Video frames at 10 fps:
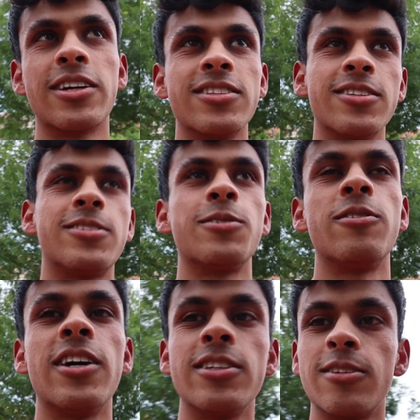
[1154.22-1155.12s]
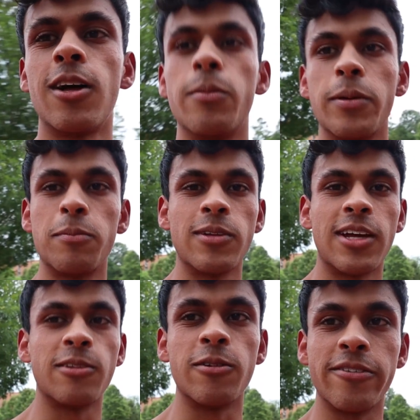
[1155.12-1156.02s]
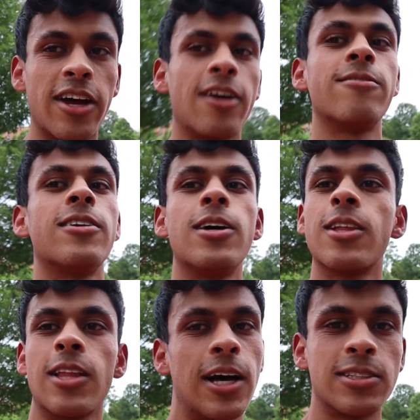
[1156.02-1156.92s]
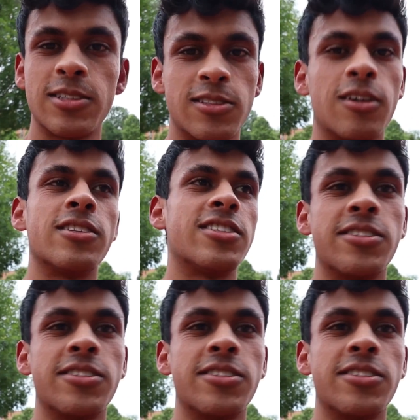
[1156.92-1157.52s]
because it's so nice, a lot of people that don't even have classes on